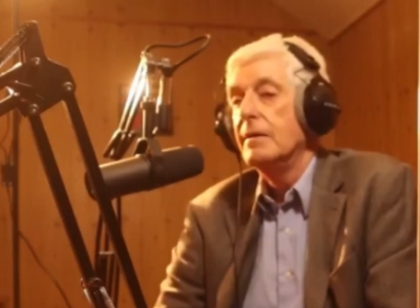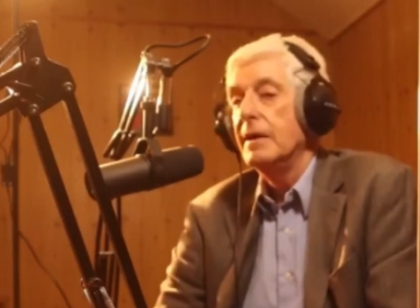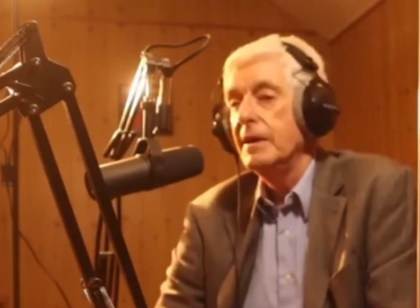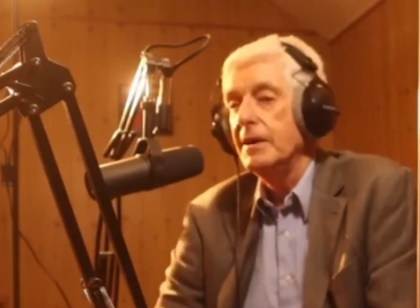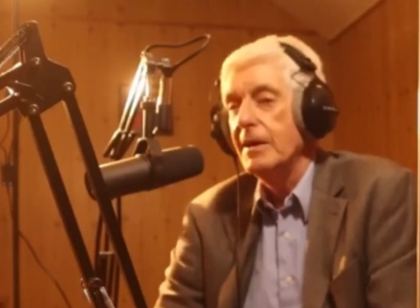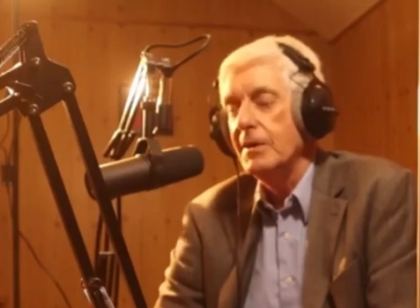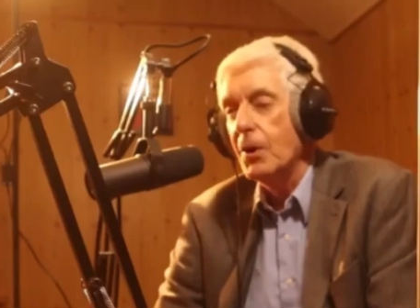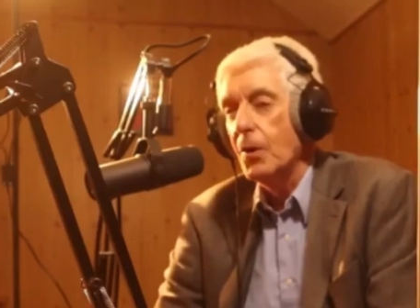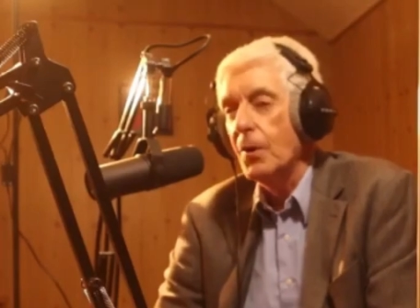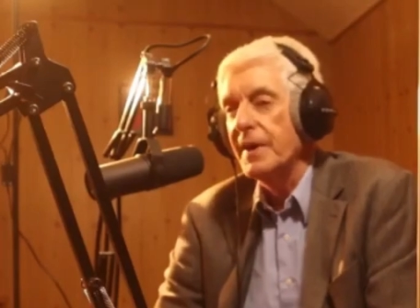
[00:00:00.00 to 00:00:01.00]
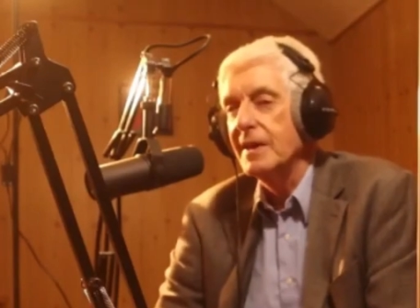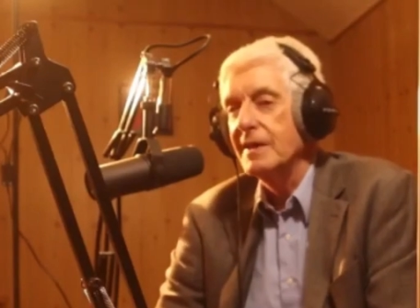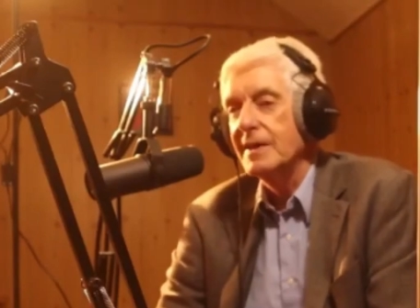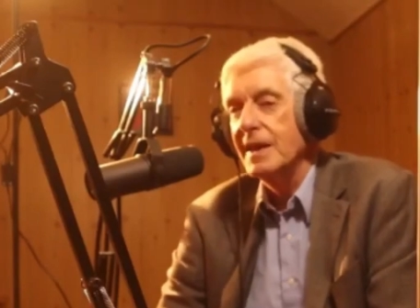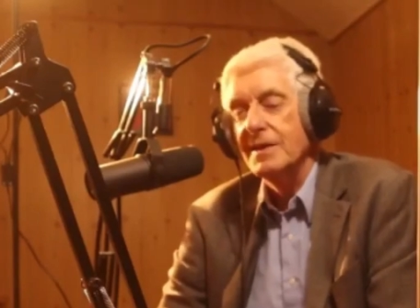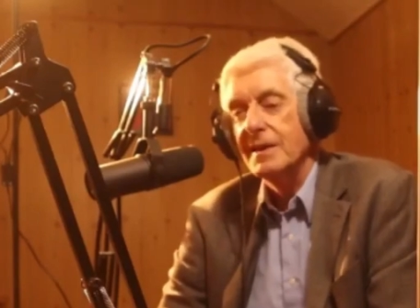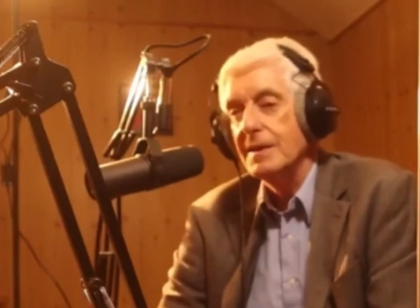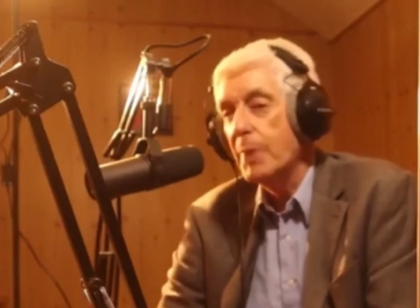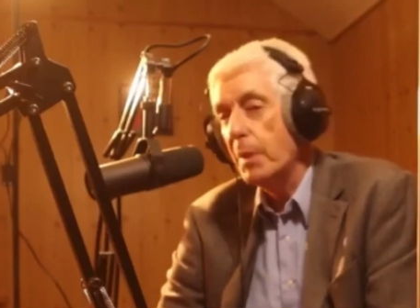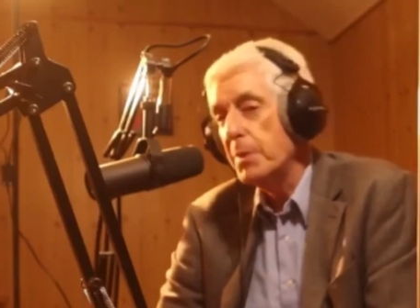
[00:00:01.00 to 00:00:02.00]
in the
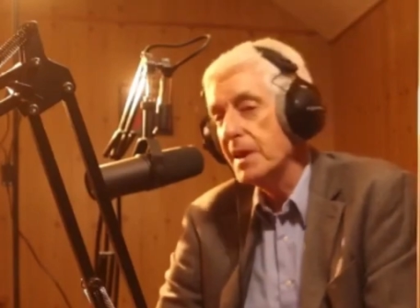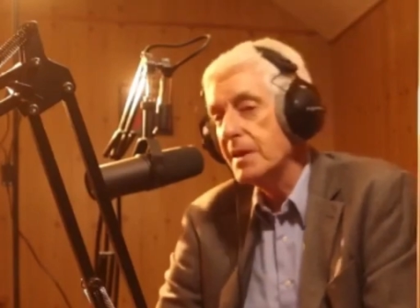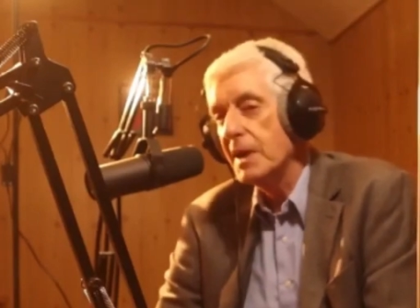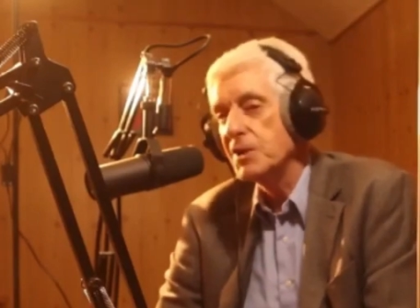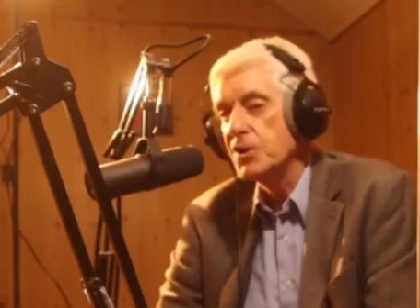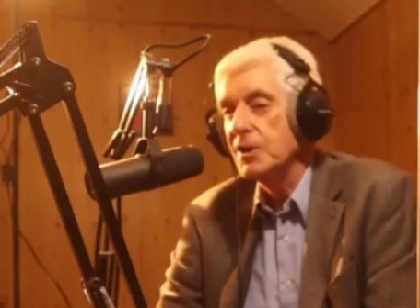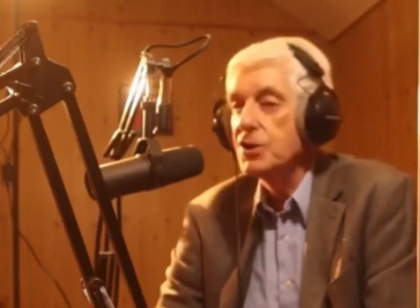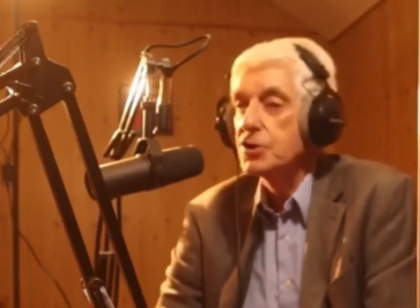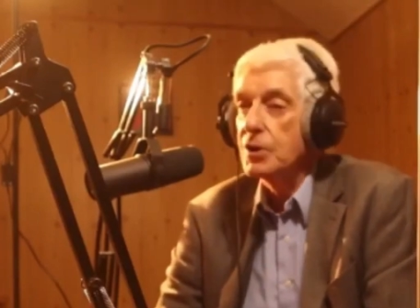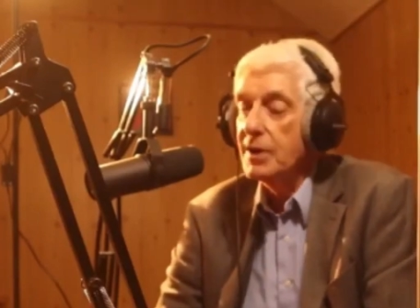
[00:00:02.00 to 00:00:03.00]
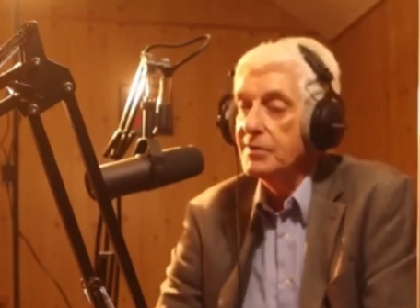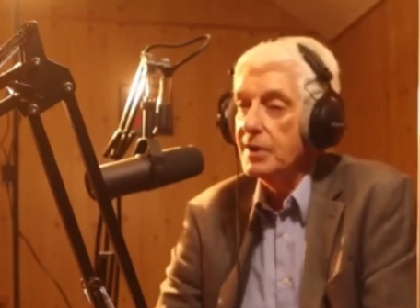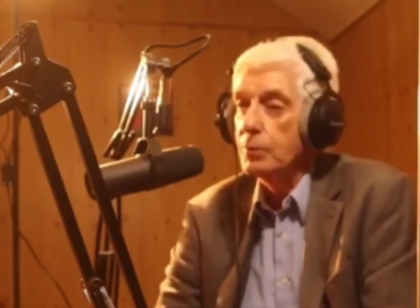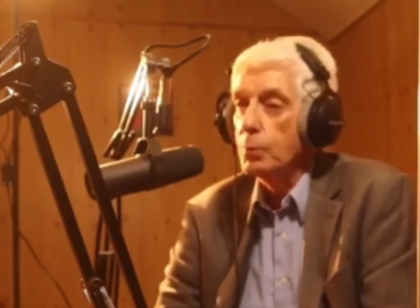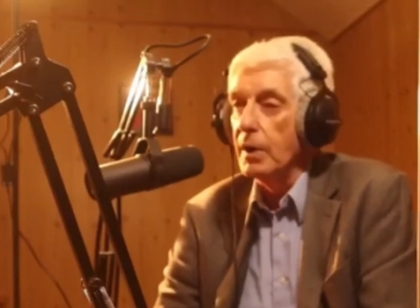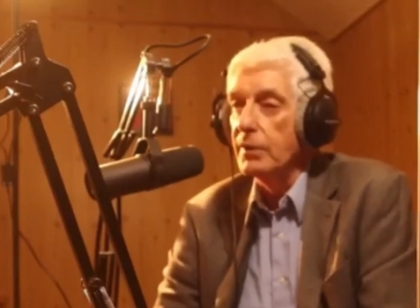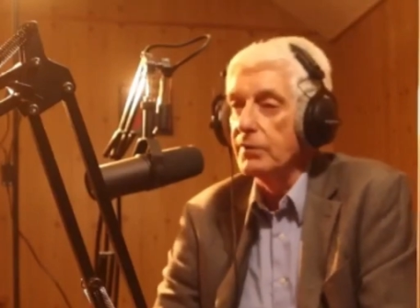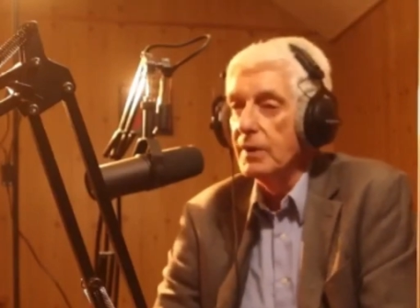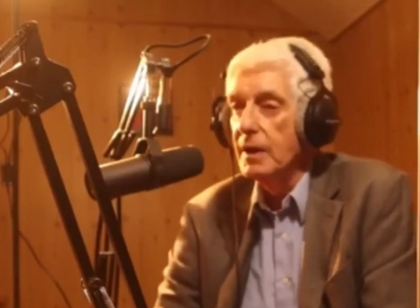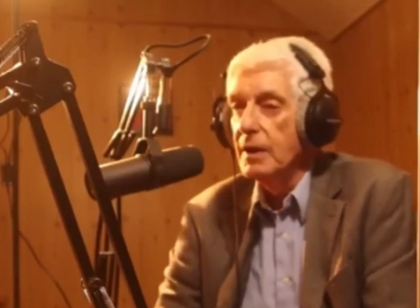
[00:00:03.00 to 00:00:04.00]
public imagination as it was,
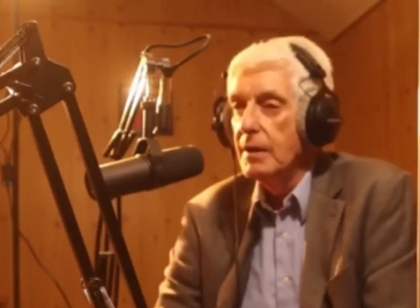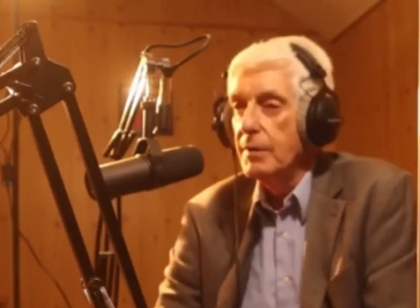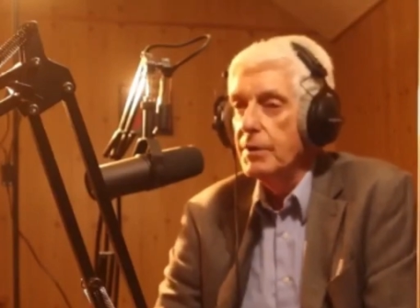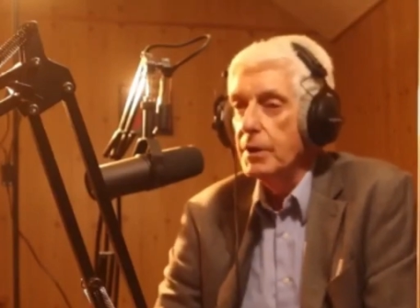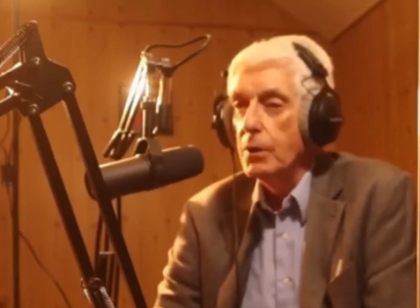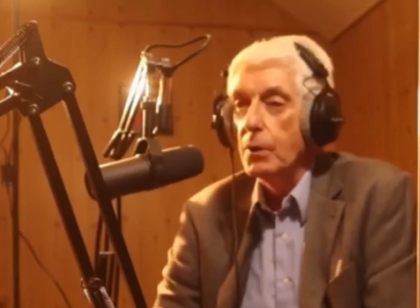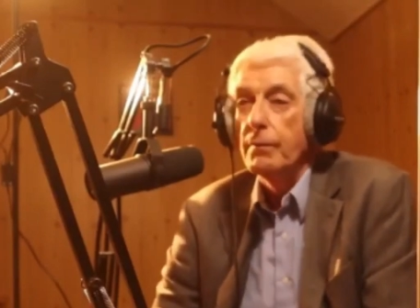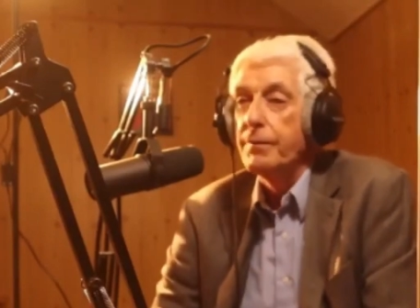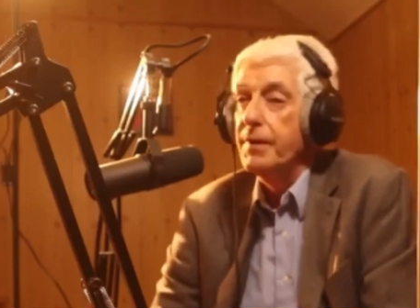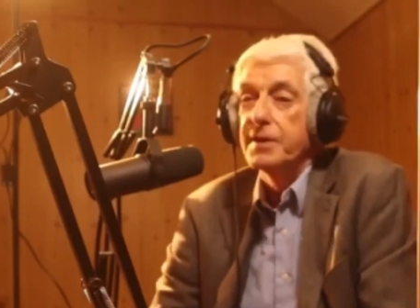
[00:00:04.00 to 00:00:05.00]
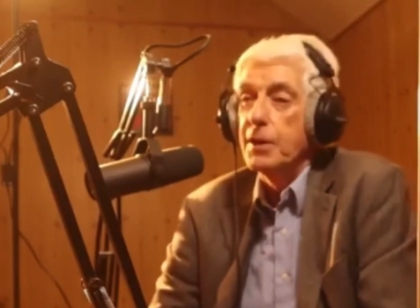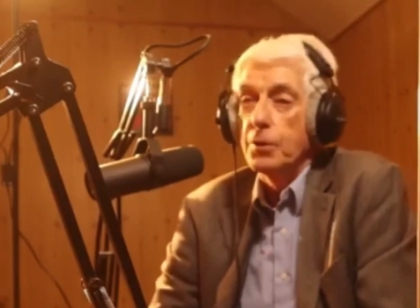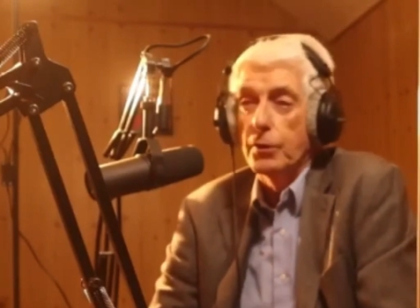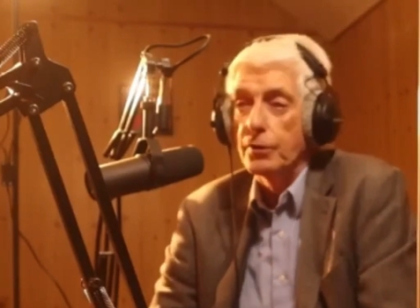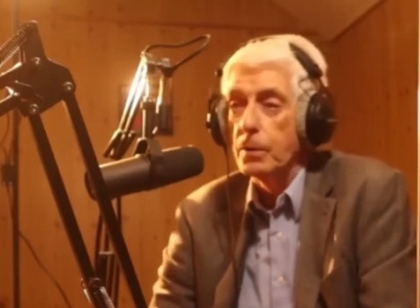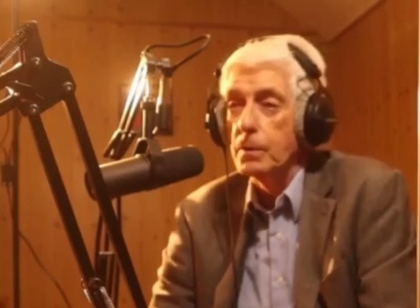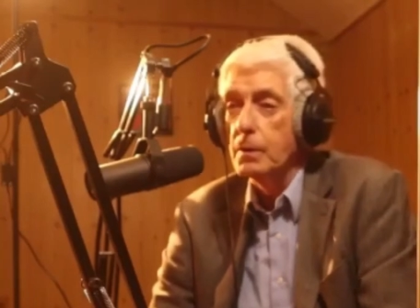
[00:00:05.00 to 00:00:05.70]
50 years ago.